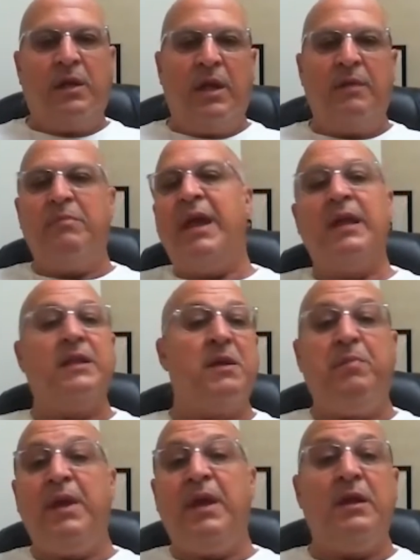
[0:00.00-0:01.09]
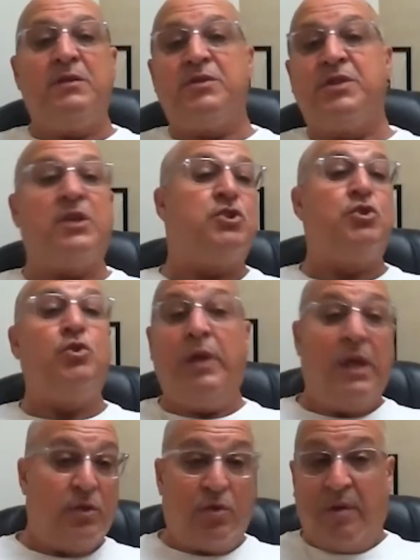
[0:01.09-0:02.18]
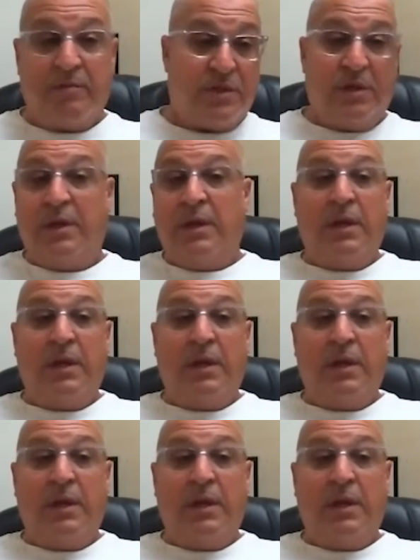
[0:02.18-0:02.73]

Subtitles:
It may end up being 6 2-year terms.